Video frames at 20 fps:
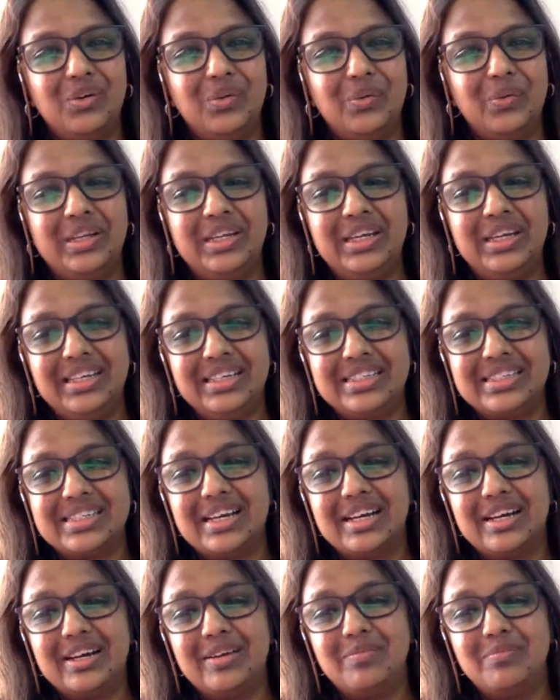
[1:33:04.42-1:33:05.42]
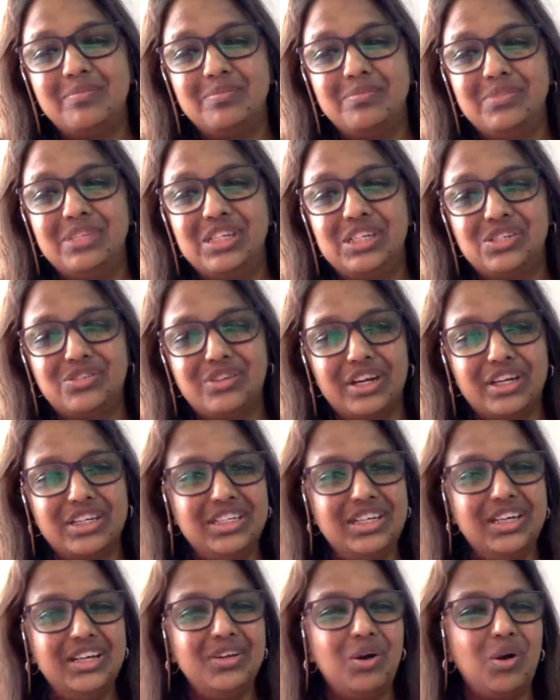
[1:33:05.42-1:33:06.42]
Whether it's
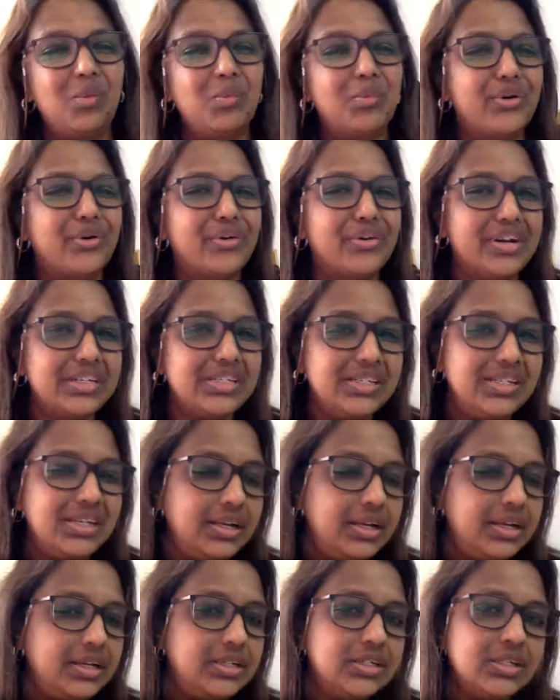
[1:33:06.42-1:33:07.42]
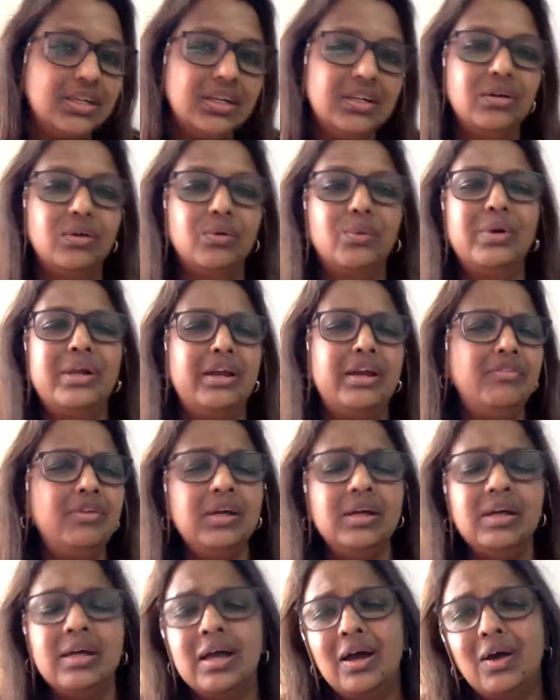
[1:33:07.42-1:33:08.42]
distraction or procrastination or
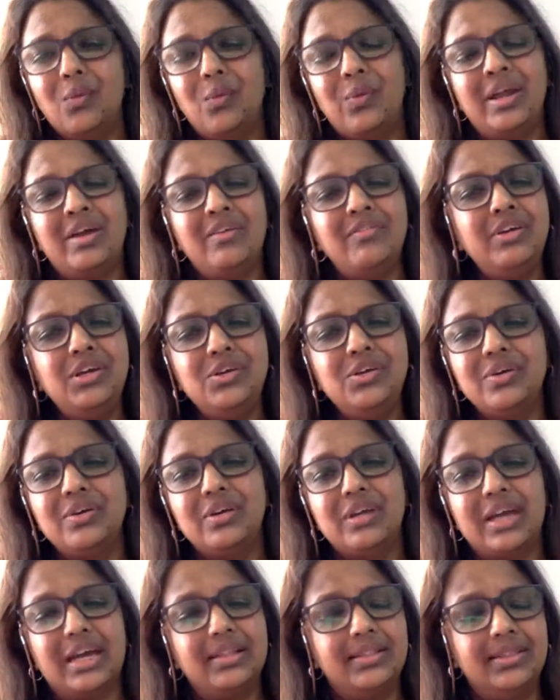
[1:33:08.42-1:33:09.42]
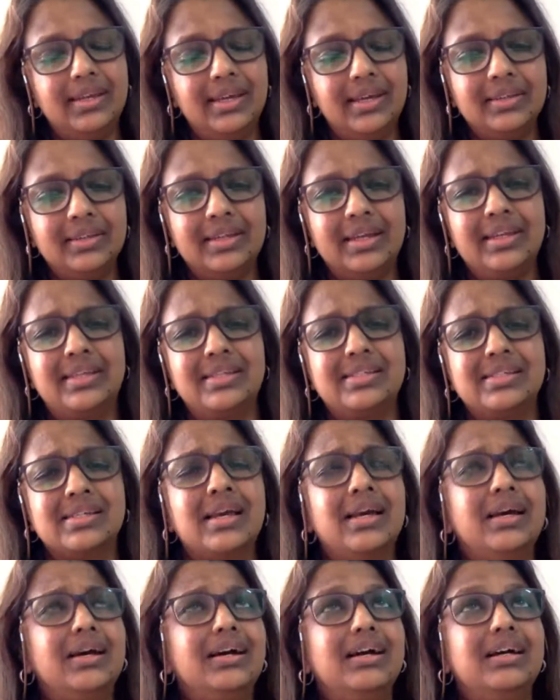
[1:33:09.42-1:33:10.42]
whatever you can think that
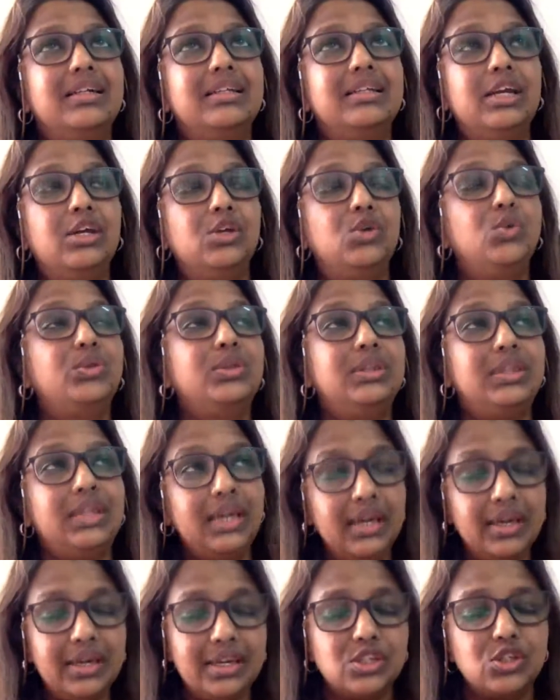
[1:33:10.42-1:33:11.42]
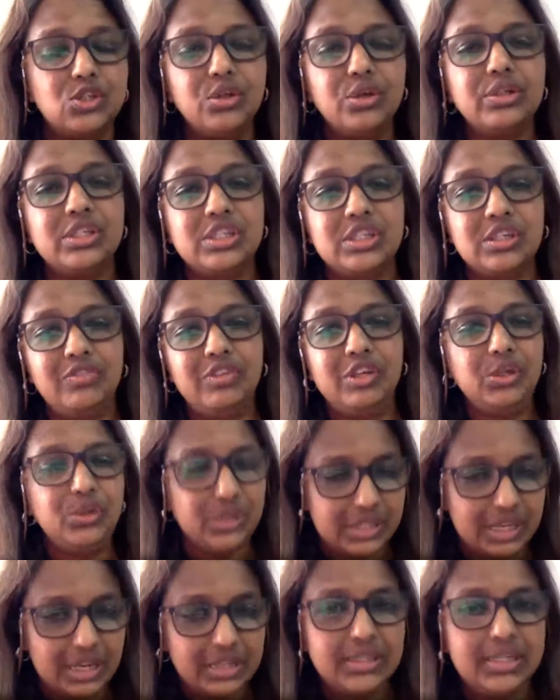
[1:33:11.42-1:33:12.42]
you think is not serving you,
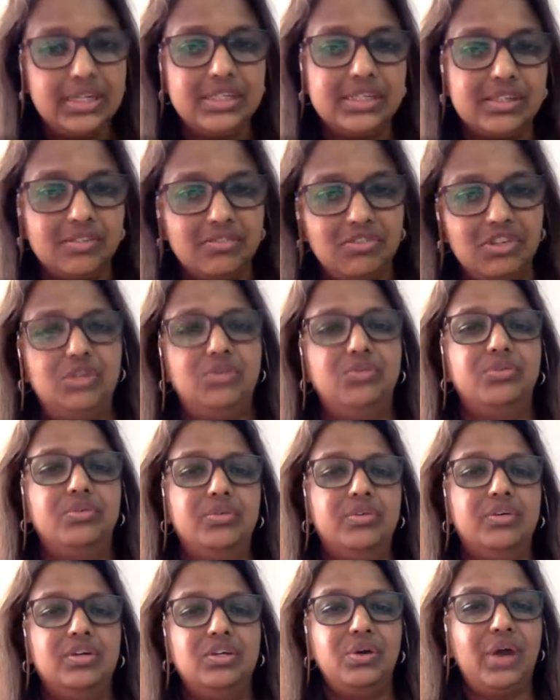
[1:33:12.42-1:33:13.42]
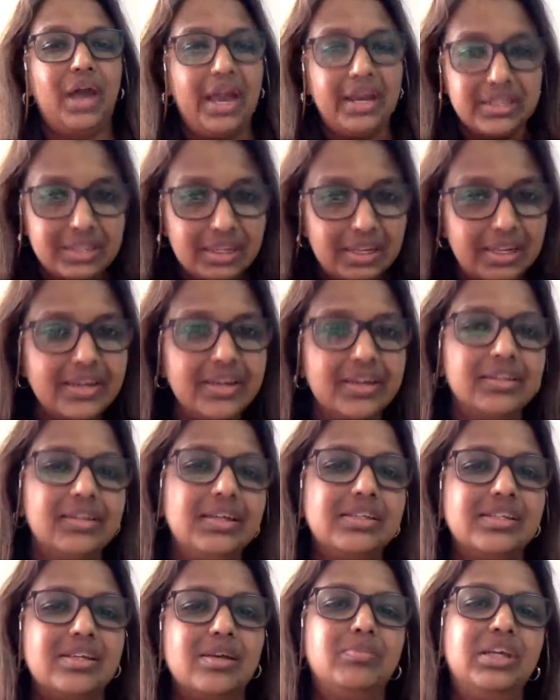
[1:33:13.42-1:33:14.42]
it's actually serving you. You're actually
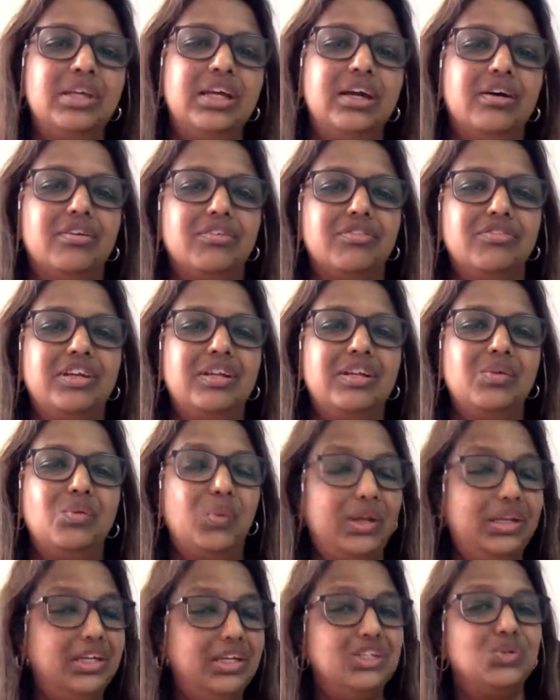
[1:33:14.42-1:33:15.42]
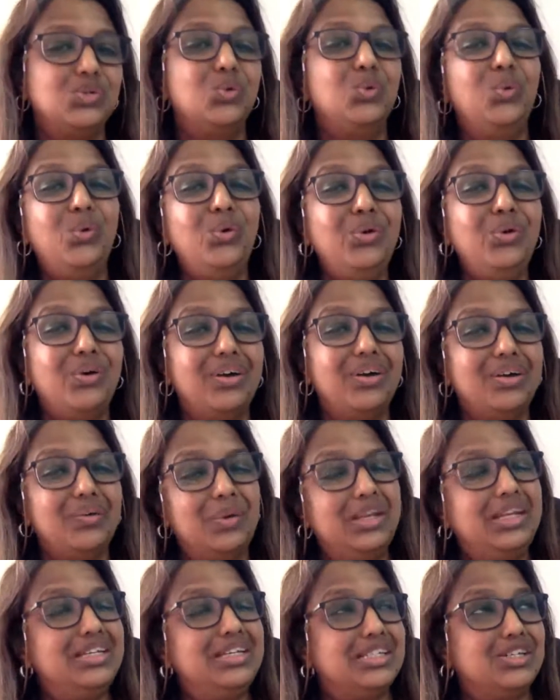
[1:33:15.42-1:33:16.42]
getting something out of it. Whether it's good,
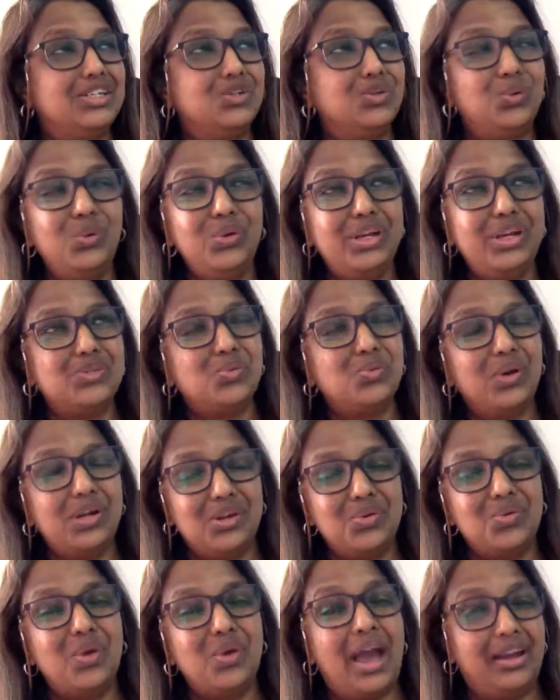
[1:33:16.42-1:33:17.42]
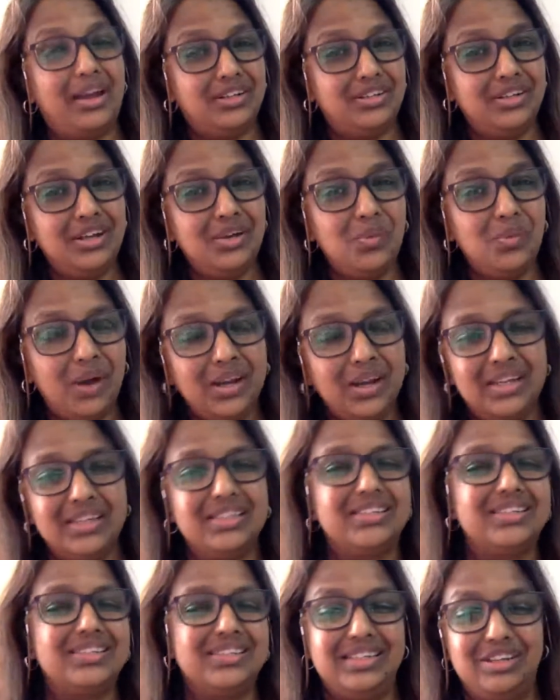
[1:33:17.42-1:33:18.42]
whether it's as good as what you actually want,
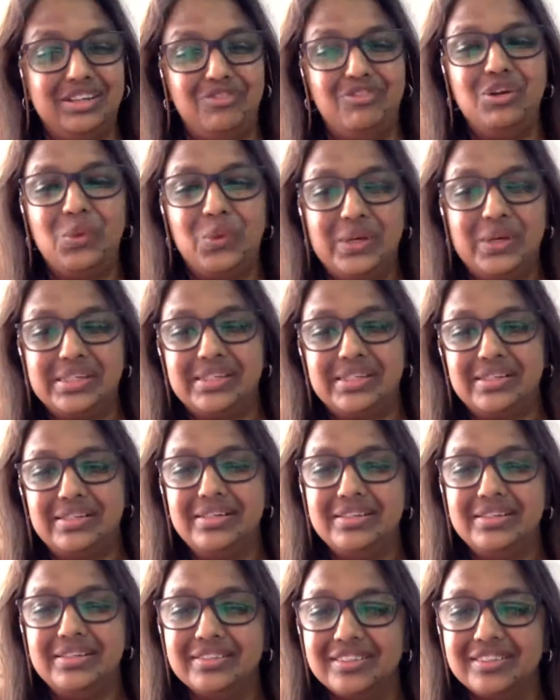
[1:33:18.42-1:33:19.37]
is a different question.